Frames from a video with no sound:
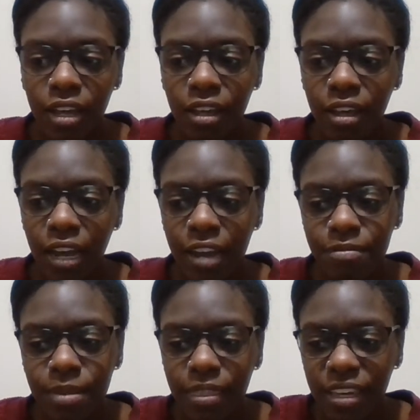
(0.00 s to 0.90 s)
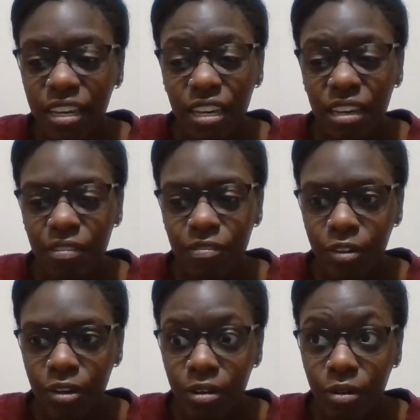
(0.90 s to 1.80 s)
I've been thinking
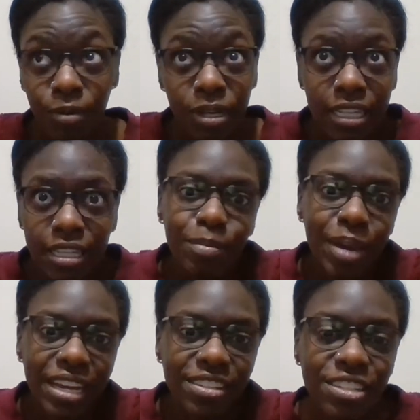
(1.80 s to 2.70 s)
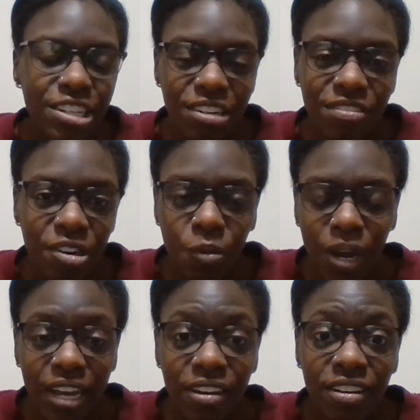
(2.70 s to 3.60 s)
for really the past year, for a
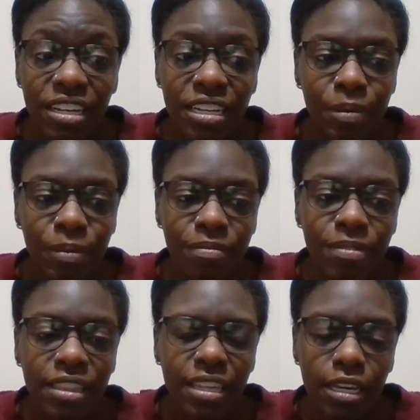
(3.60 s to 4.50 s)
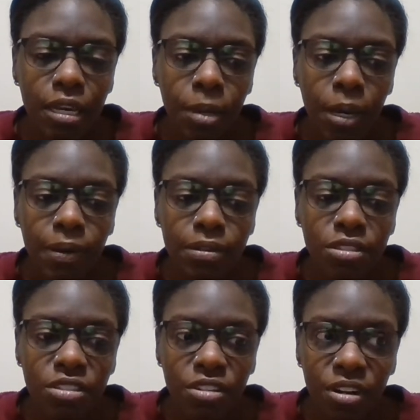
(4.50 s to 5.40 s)
while, I've been thinking about
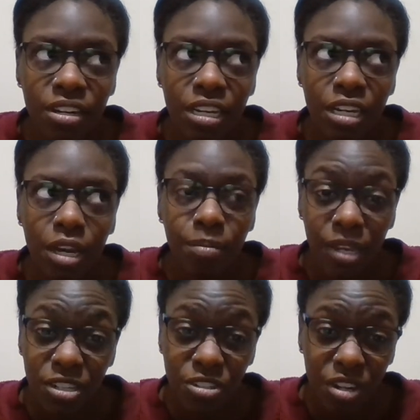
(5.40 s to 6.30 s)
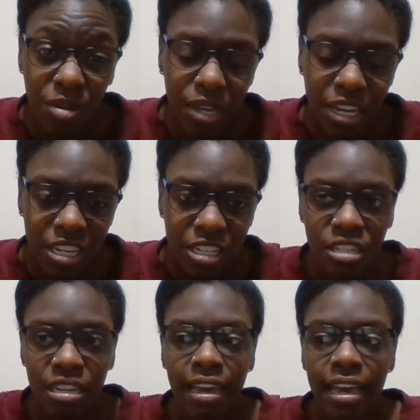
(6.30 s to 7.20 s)
starting a Patreon
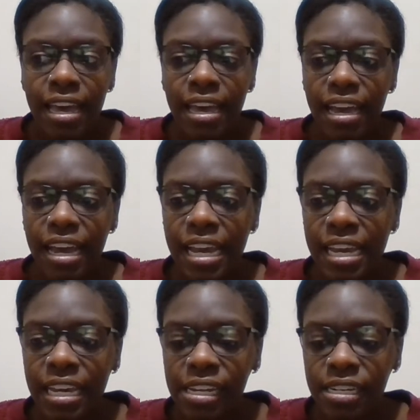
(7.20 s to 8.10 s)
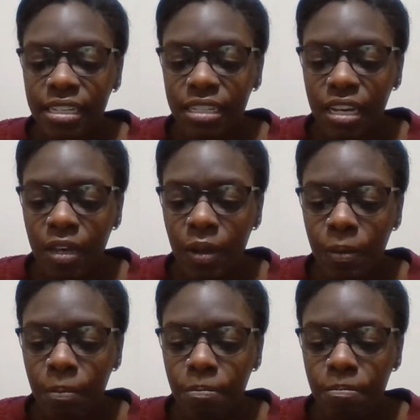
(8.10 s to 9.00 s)
page, and
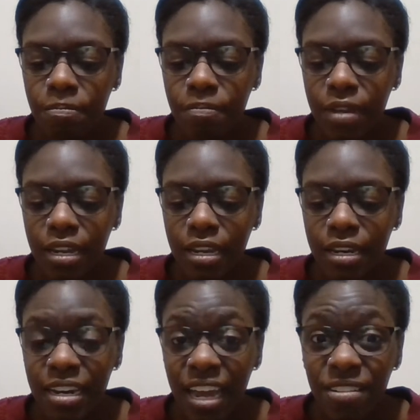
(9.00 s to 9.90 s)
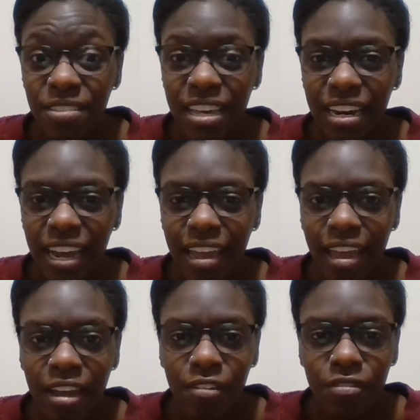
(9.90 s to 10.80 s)
now that I
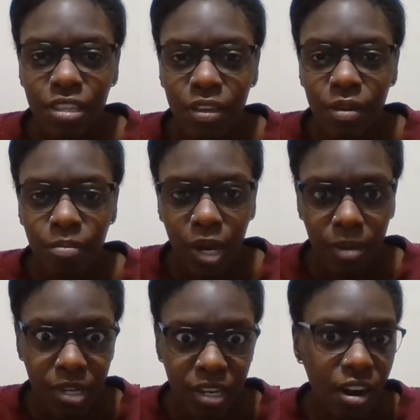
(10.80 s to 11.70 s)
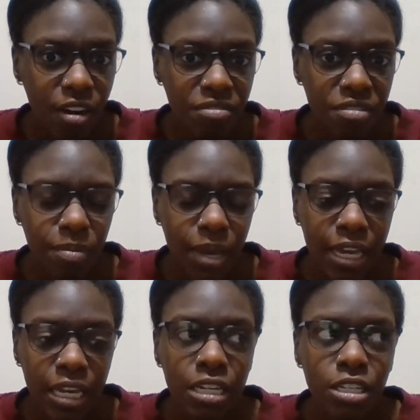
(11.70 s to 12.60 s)
have the Buy Me a Coffee
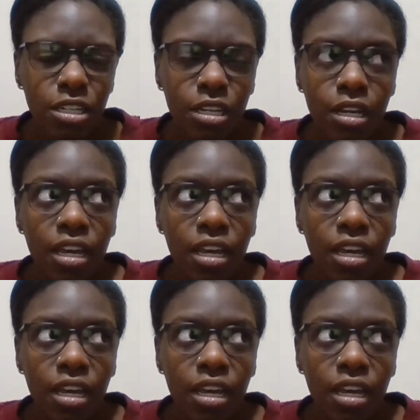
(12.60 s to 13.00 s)
page,